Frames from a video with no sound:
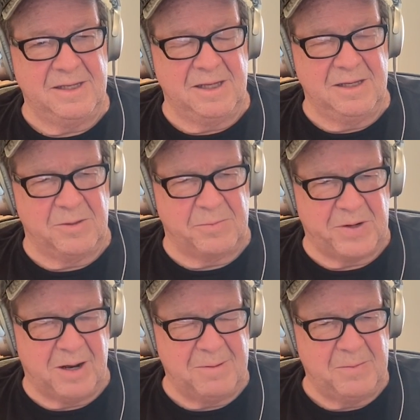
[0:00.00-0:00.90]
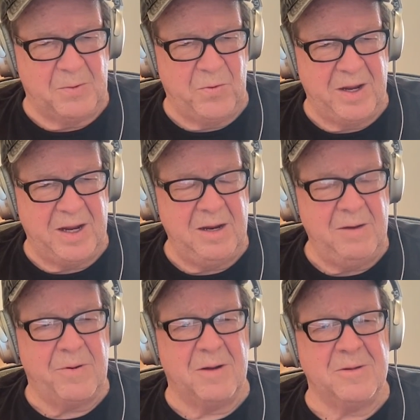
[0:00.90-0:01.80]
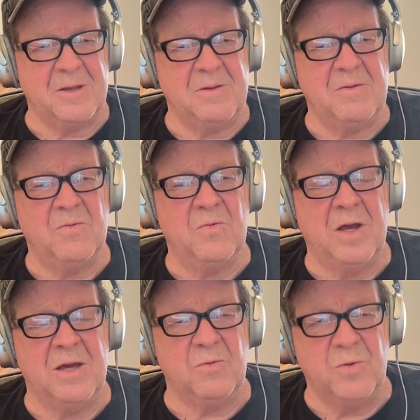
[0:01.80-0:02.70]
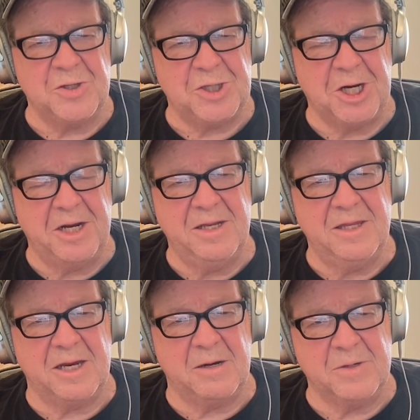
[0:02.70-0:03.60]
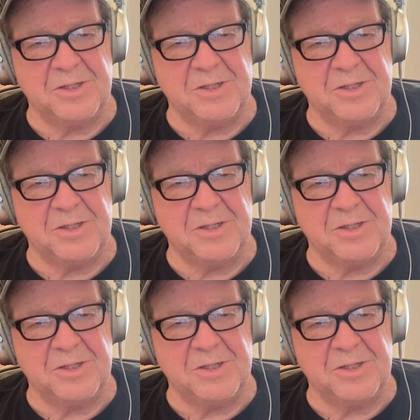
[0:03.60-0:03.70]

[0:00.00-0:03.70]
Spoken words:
the problem away, probably and wishing that it would